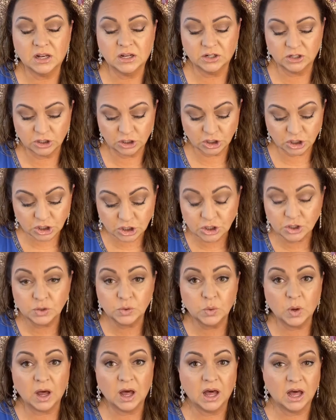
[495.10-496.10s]
too
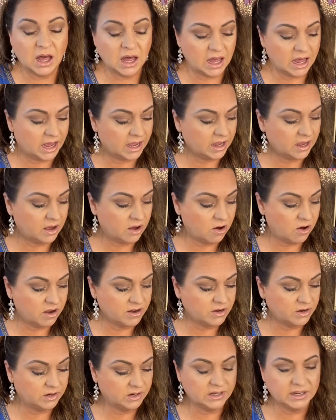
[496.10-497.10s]
high on
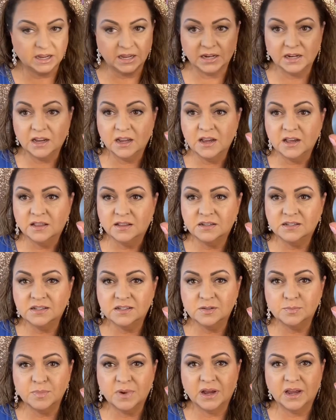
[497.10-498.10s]
your lid, this
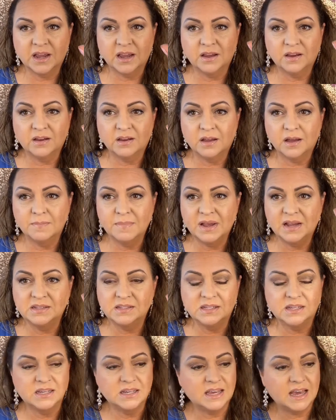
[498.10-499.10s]
is my
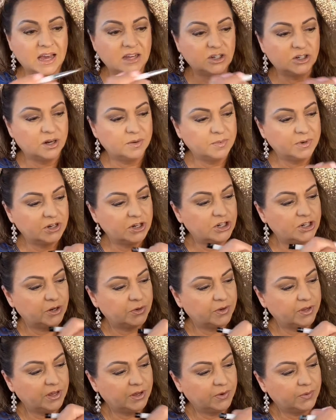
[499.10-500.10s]
amazing gadget. I'm going to show
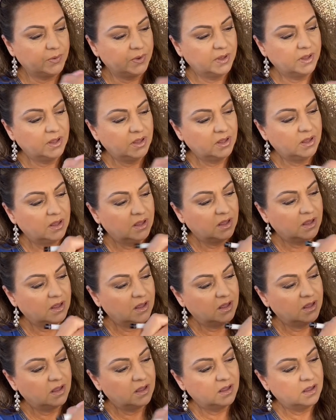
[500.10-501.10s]
you
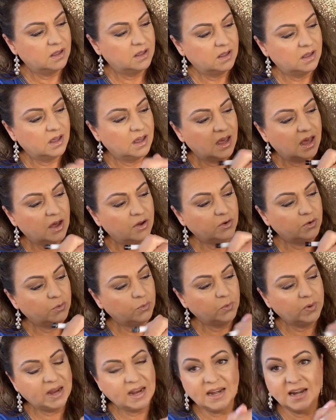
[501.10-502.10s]
how
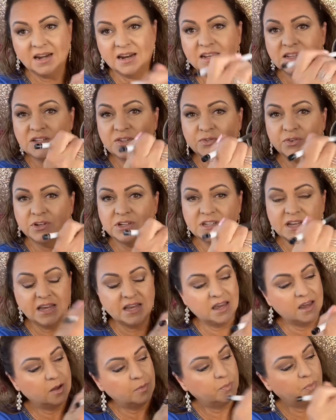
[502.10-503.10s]
great it is for
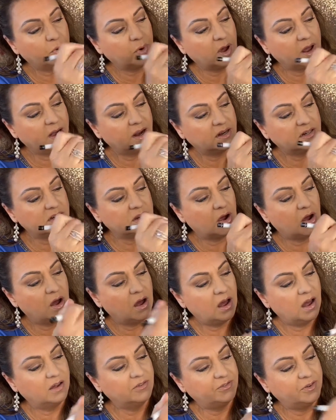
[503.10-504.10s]
taking product
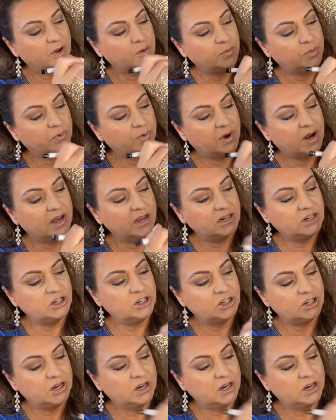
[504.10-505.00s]
off a brush.